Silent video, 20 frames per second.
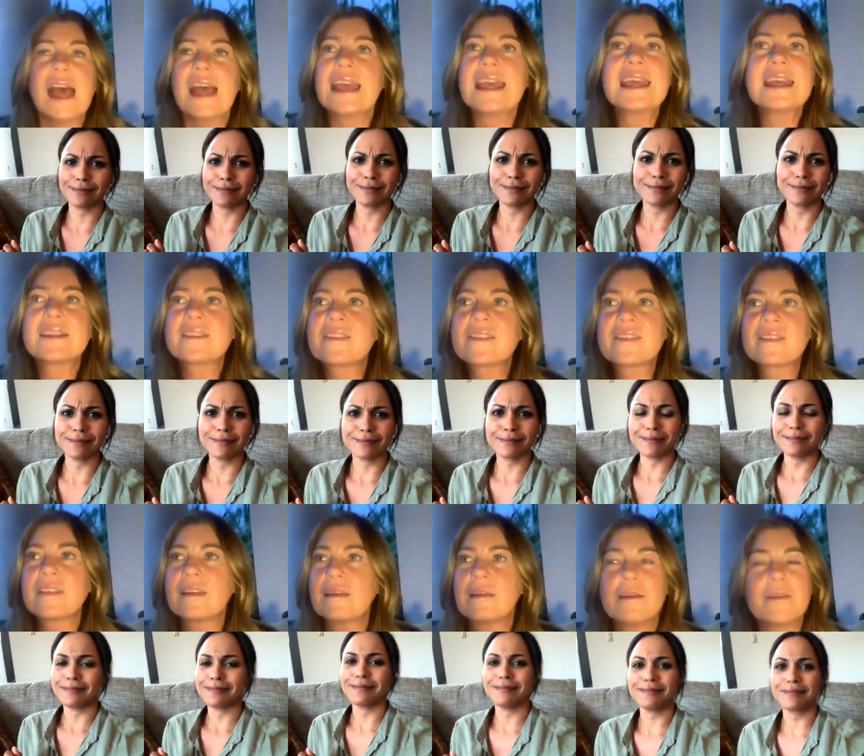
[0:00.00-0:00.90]
Speaker 1: It's
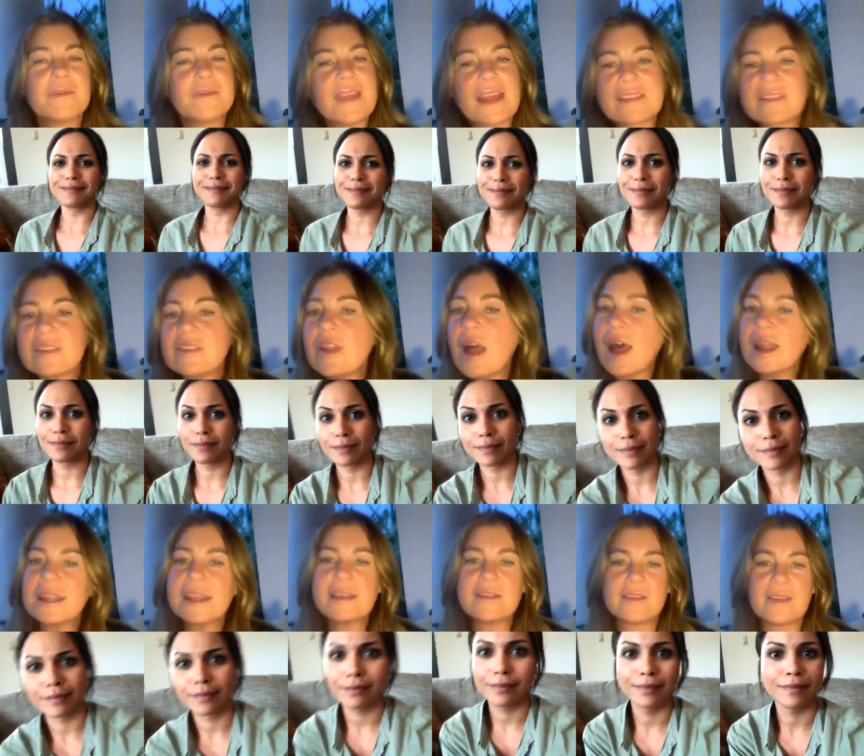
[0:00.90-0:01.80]
that's not
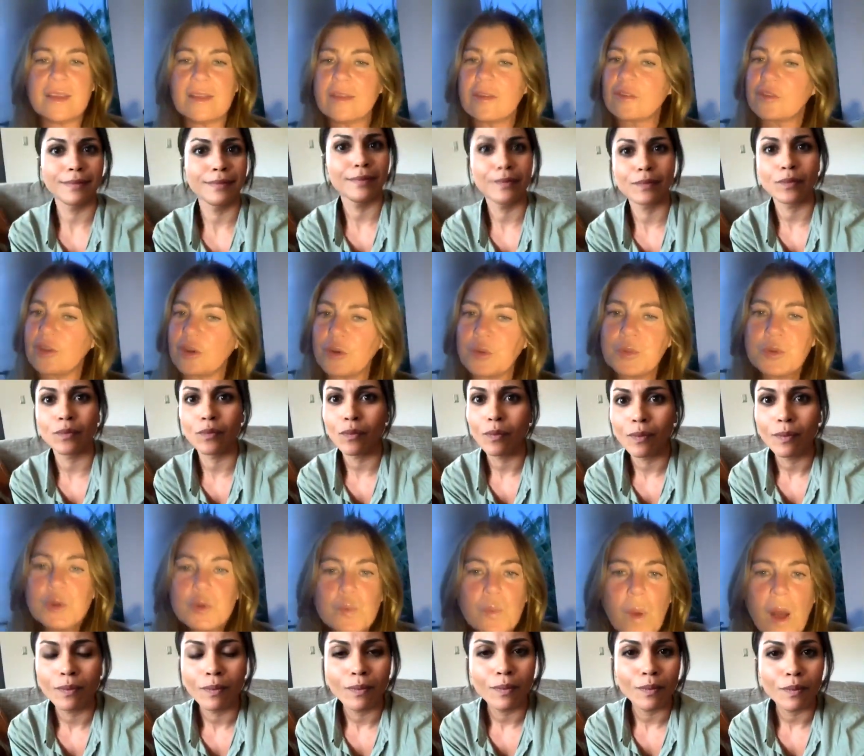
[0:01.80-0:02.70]
easy. There's a
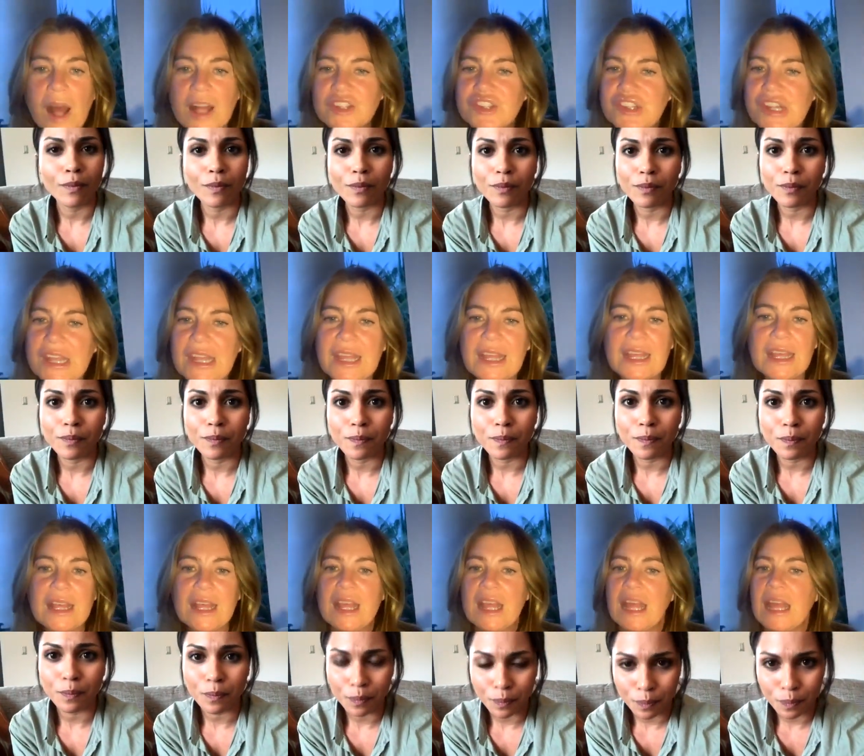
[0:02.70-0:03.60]
crew
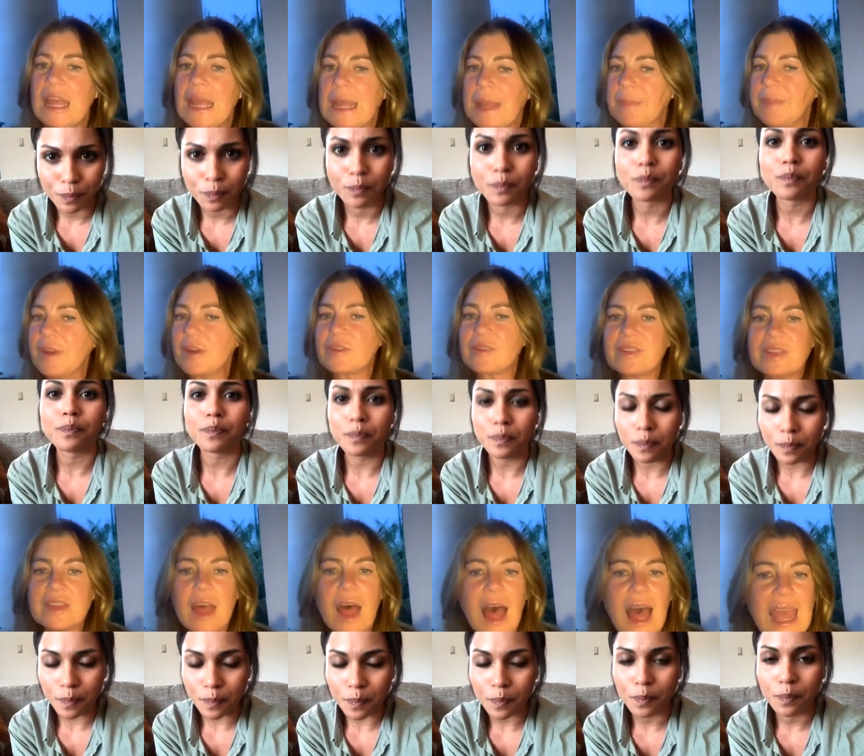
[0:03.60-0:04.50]
watching, there's
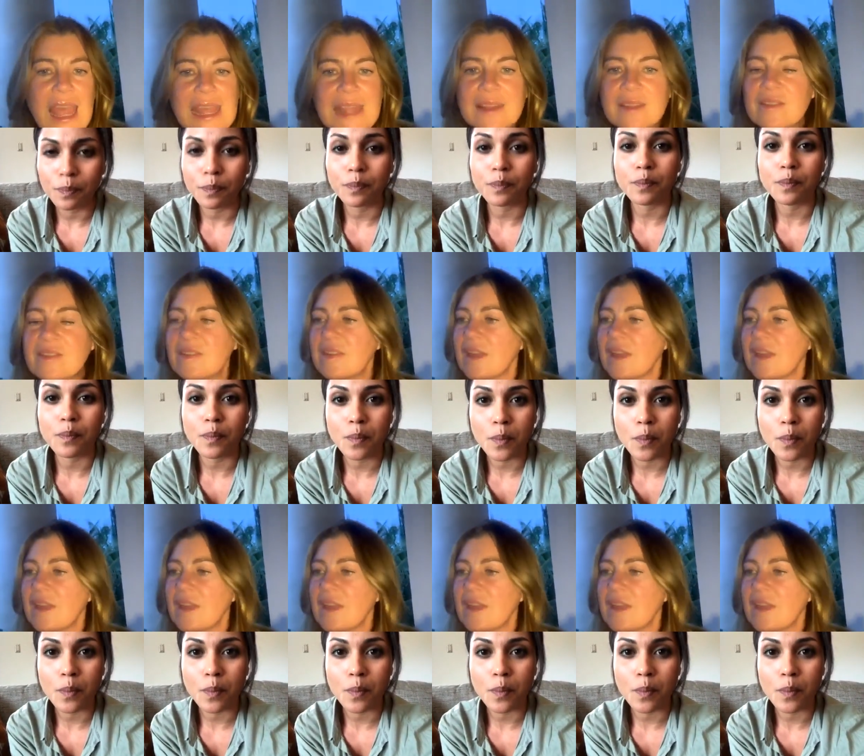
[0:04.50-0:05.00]
lines,